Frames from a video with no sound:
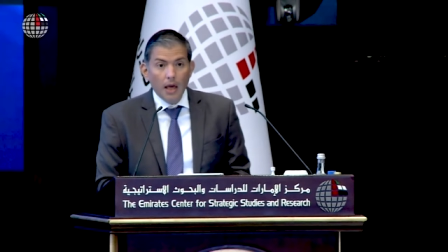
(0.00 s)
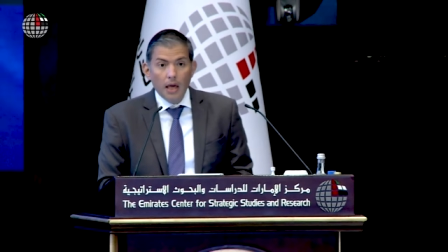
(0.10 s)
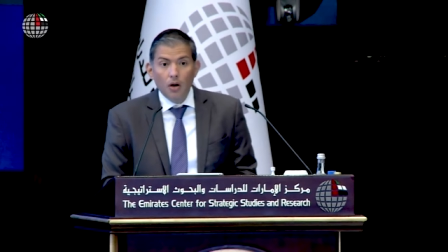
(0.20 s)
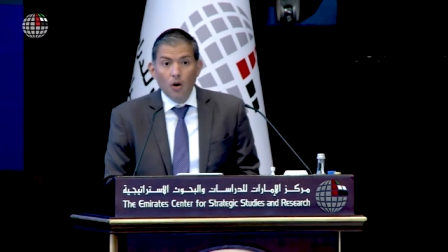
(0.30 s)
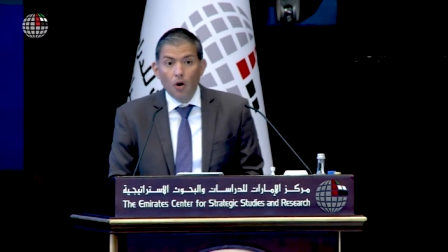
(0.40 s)

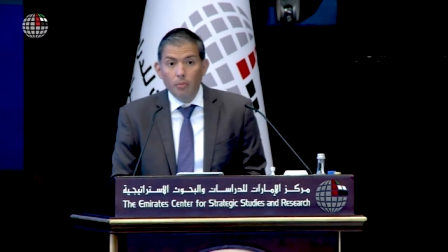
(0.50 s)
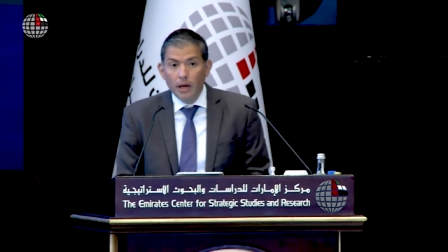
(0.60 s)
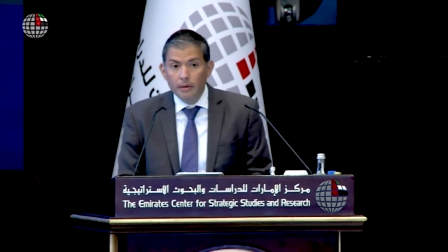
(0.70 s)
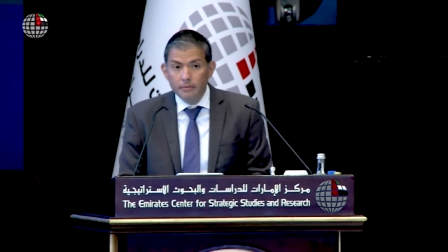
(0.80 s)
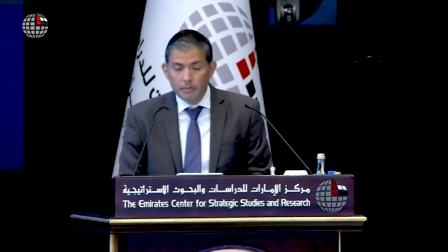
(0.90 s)
In
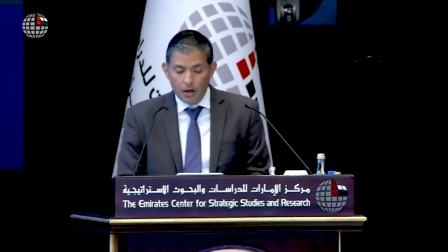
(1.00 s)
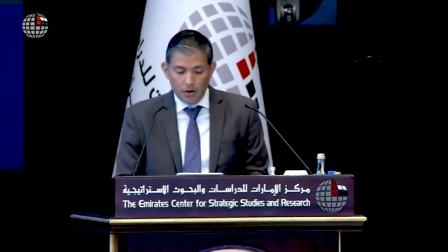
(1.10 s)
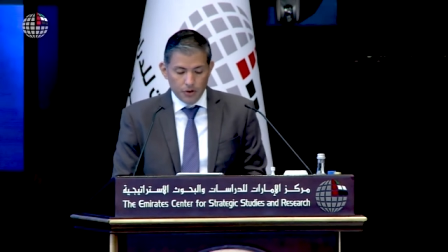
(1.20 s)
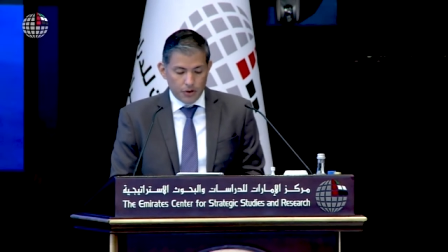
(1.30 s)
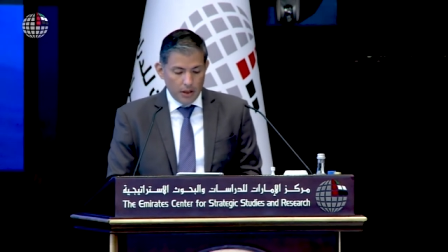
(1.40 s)
Colombia, my
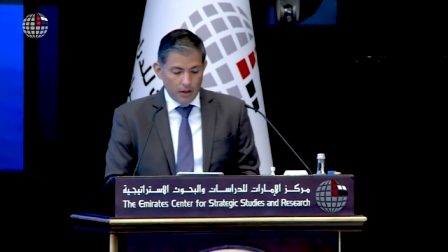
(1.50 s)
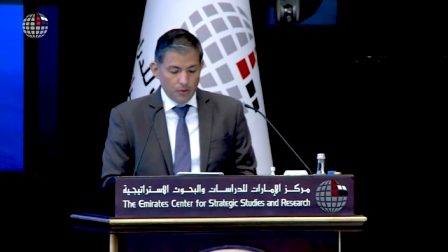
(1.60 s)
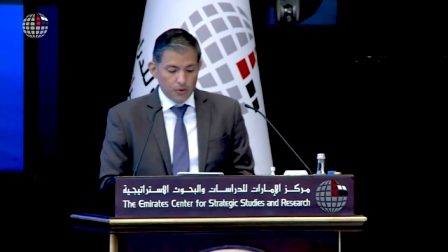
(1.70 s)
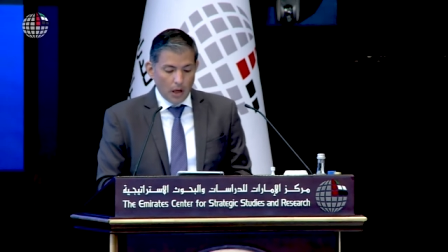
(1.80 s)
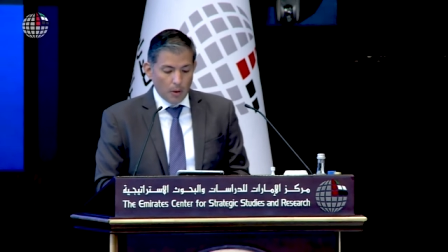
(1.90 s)
country,
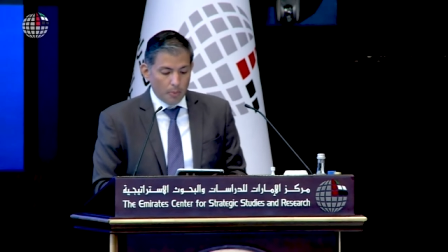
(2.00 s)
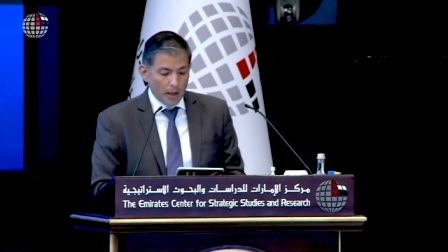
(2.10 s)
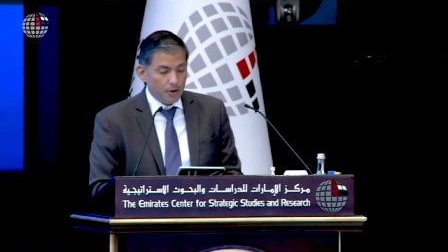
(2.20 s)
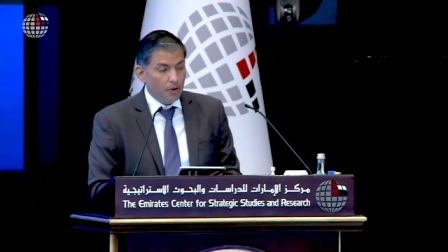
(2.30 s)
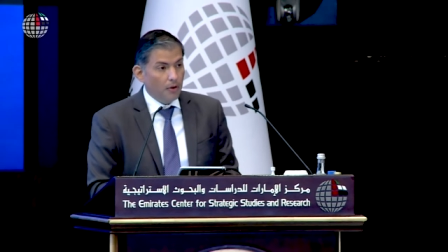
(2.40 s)
Gustavo
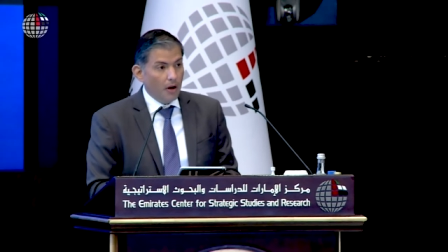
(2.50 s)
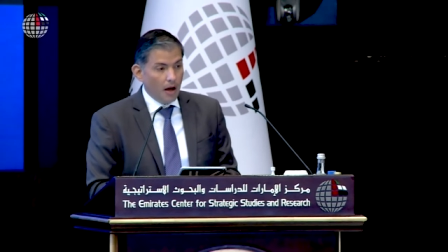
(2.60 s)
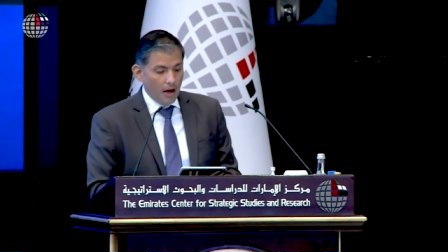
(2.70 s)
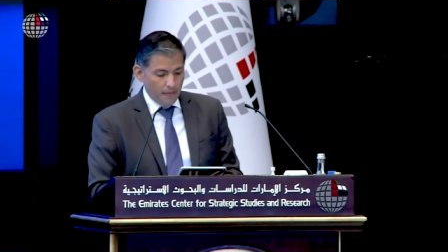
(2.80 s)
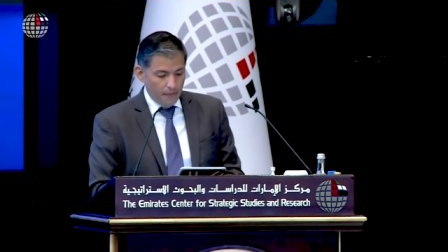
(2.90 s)
Petro,
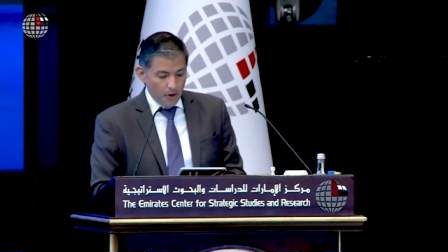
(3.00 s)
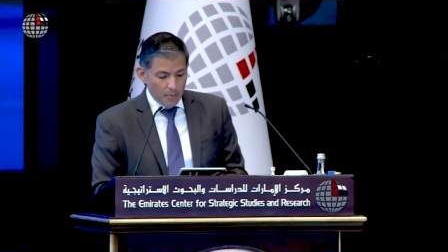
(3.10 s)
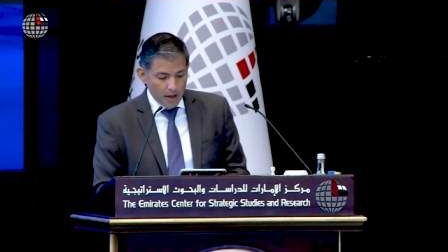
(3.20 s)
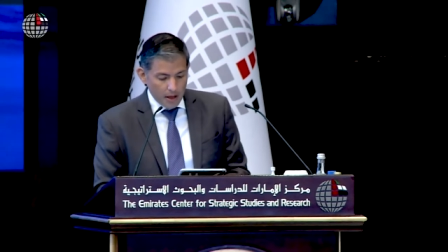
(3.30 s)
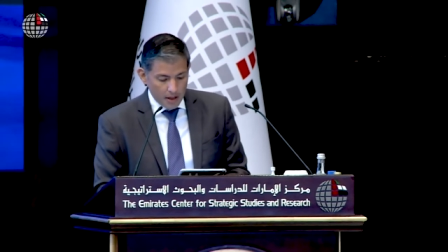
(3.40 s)
a
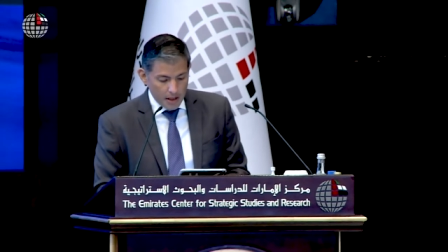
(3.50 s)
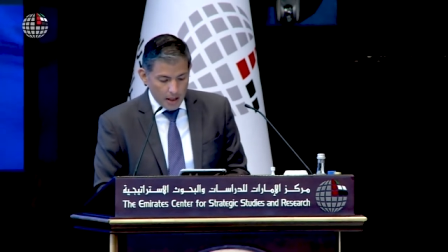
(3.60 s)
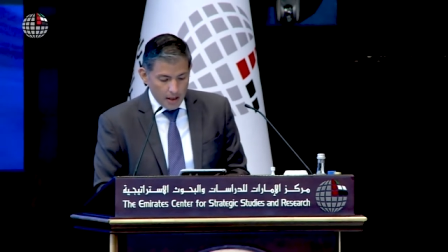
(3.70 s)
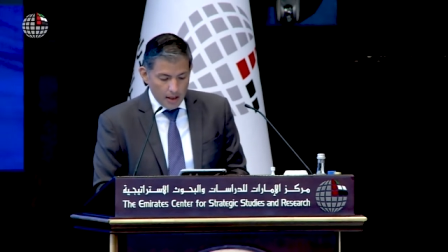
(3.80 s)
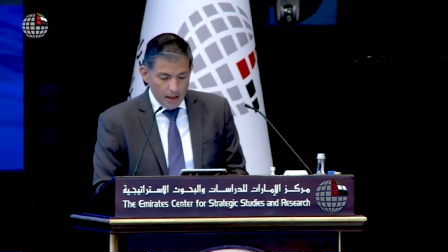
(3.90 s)
former
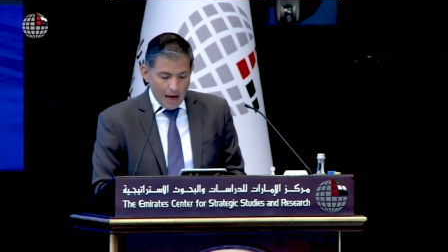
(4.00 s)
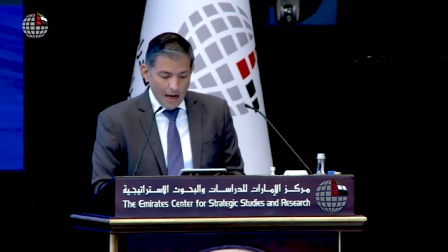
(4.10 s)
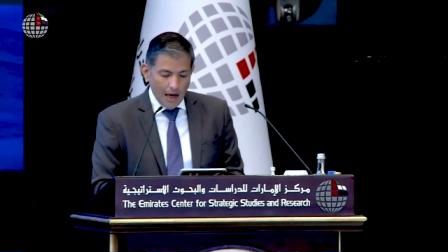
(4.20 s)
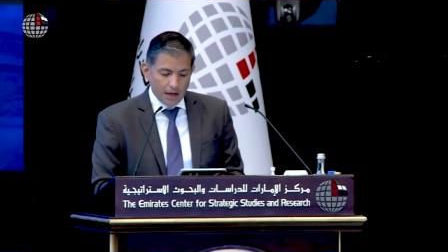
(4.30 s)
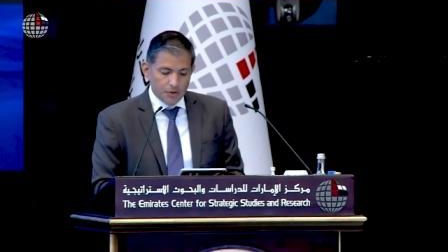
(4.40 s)
guerrilla
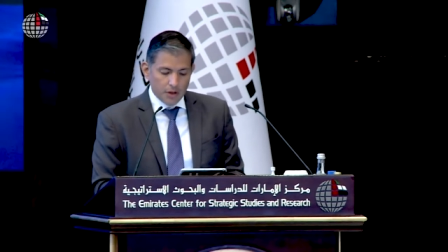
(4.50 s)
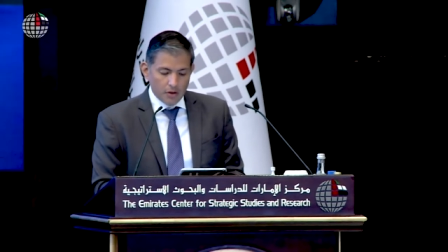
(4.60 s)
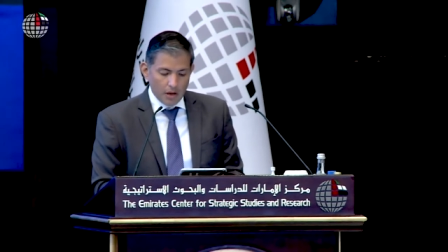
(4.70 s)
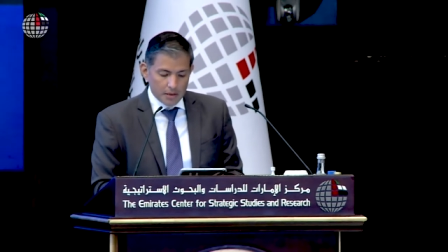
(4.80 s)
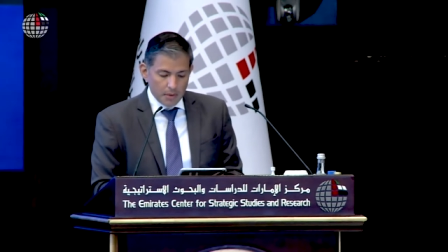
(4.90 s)
allied to
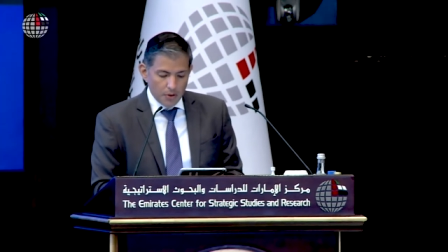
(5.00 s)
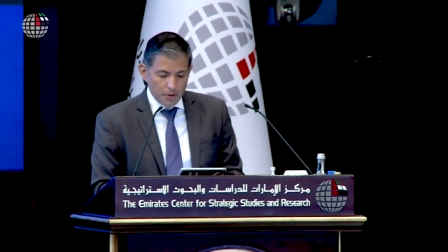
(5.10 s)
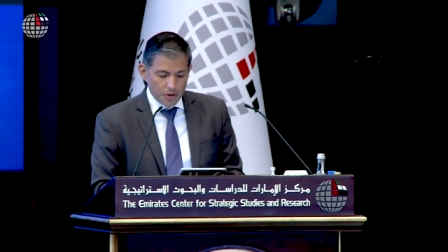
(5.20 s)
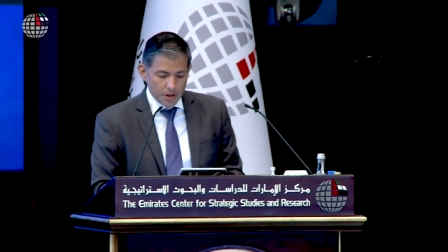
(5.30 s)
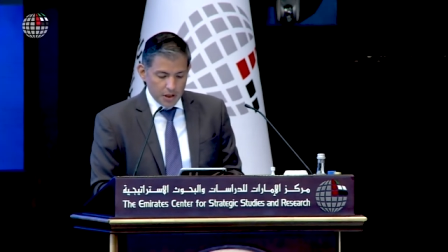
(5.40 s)
Nicolás
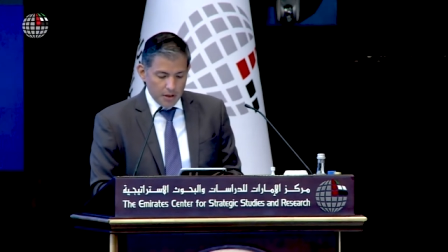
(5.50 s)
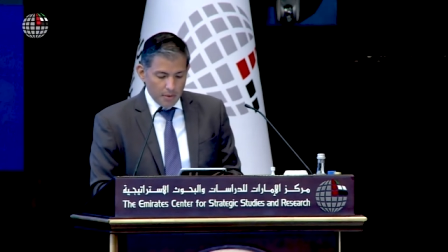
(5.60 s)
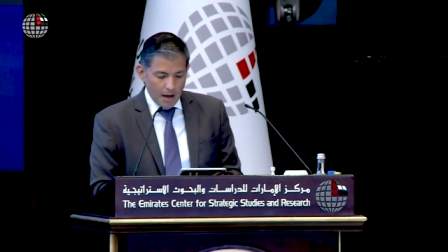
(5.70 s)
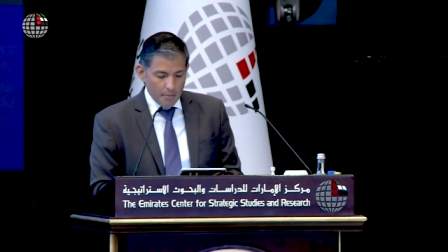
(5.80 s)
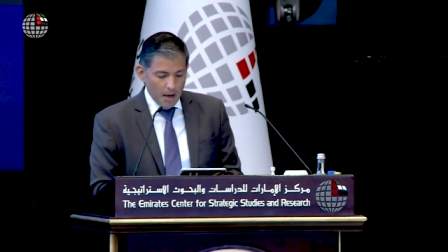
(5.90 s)
Maduro's regime
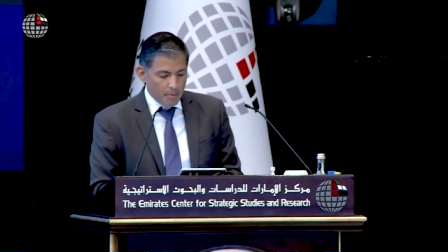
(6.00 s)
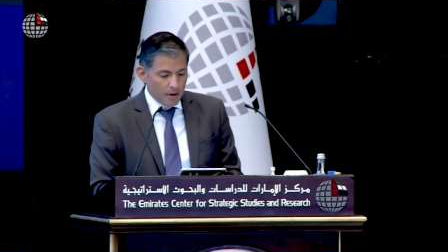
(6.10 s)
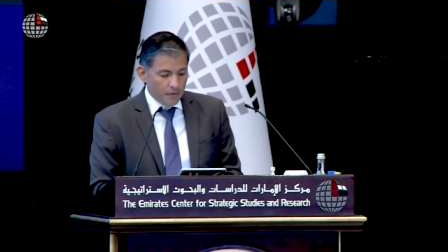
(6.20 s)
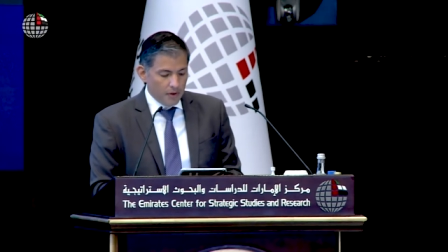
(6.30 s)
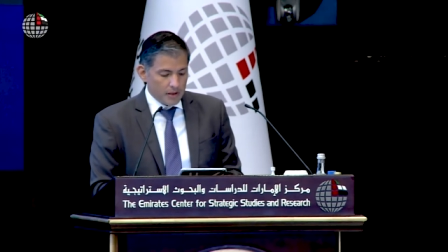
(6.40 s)
a member
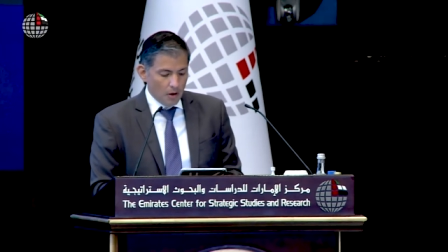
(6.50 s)
of the Sao